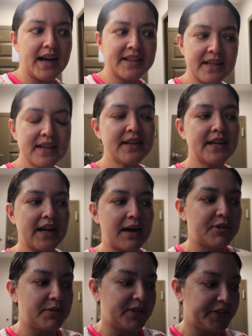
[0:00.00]
I think
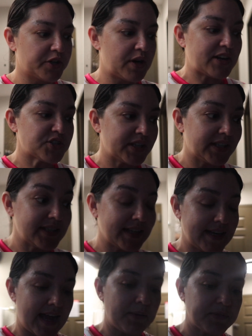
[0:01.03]
Edom and Emilio are actually gonna take
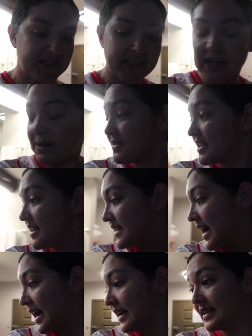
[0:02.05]
a nap, because Edom says
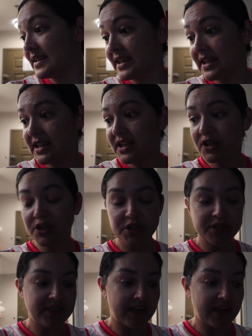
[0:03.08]
that he could